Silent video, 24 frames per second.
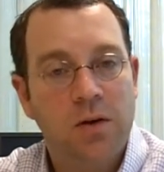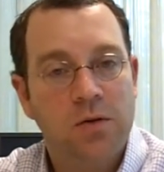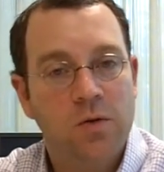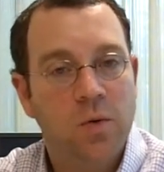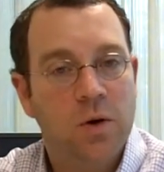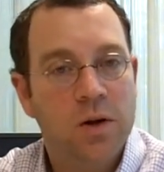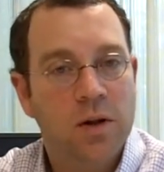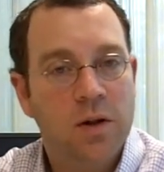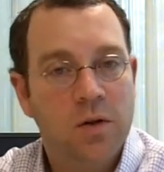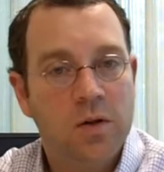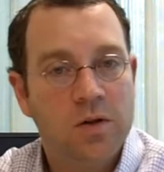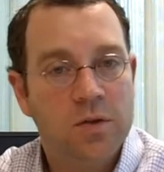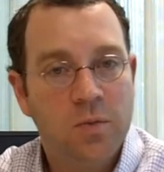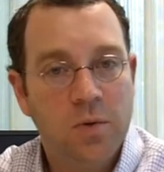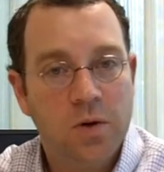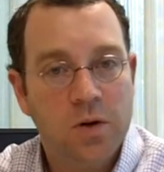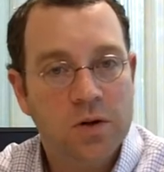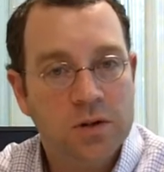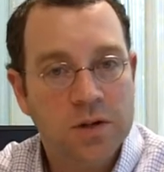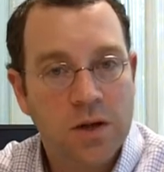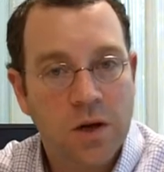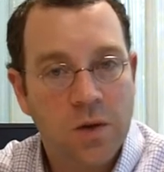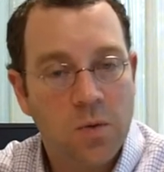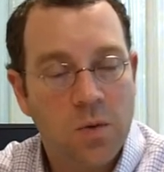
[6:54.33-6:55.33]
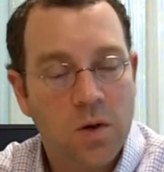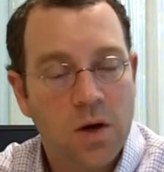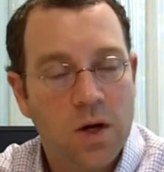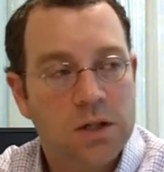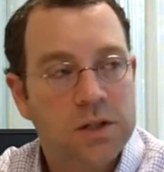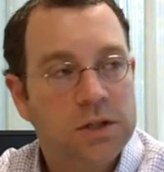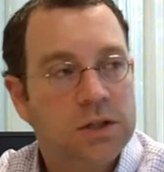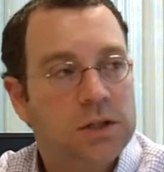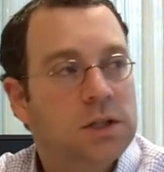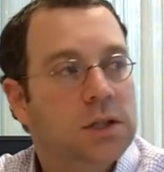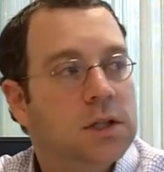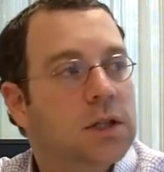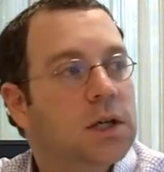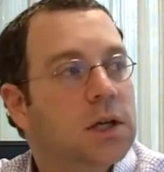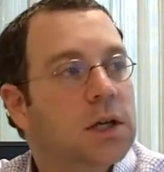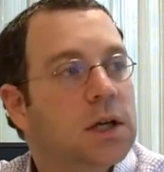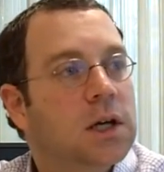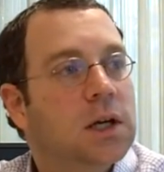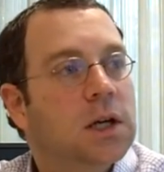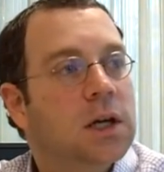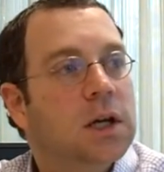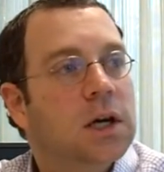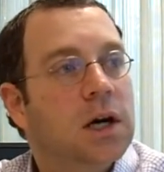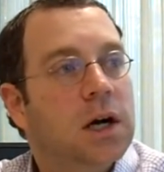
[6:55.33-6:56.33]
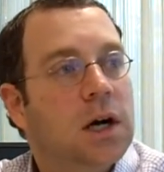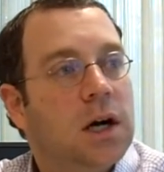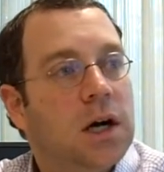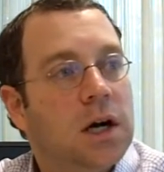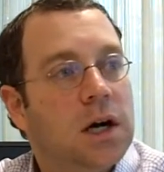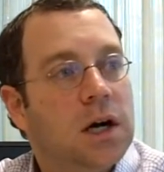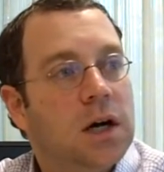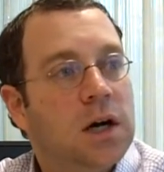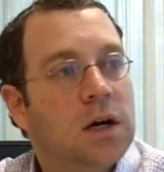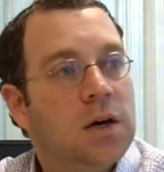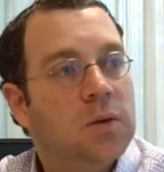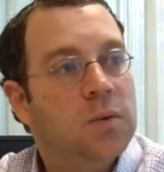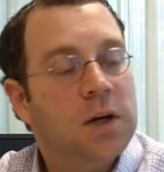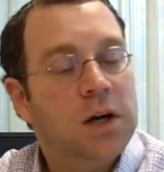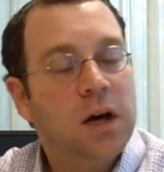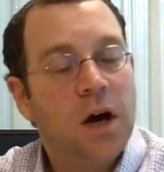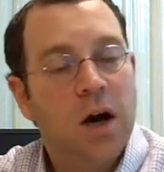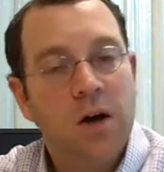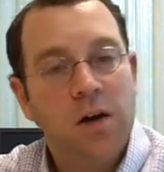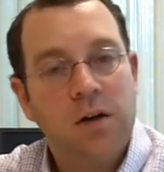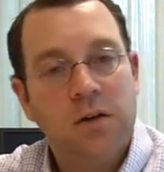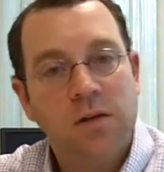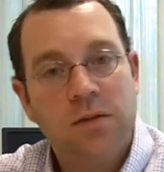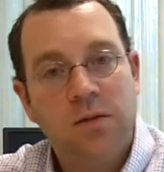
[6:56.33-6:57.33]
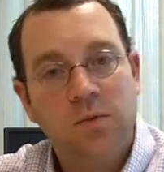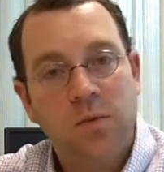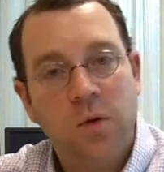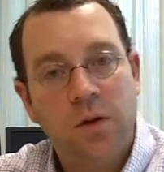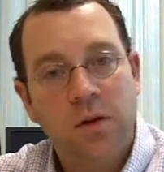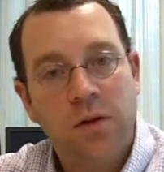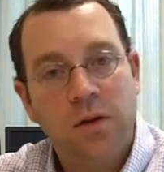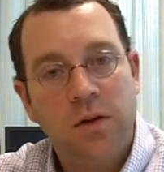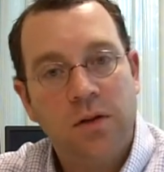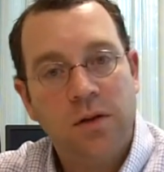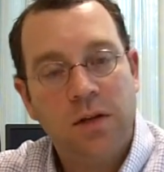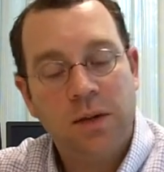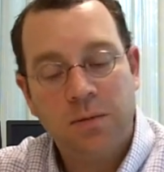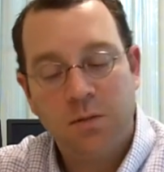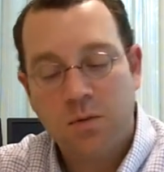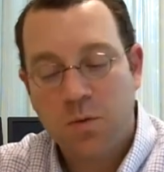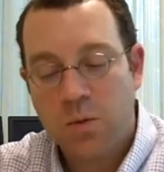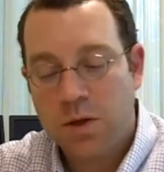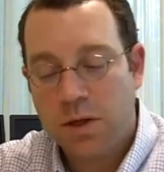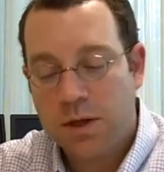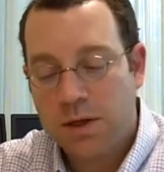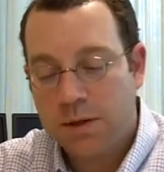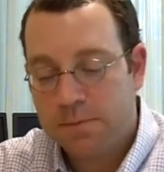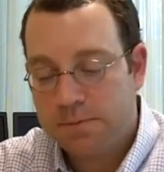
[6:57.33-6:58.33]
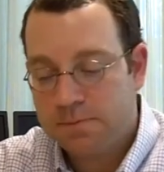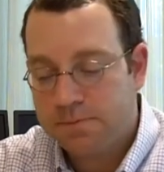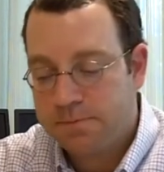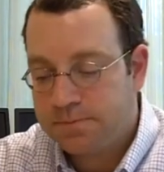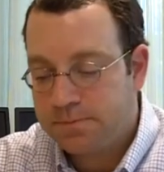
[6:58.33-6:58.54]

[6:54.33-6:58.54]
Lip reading: It's one of the only sports I'll watch, regardless of whether the team's winning.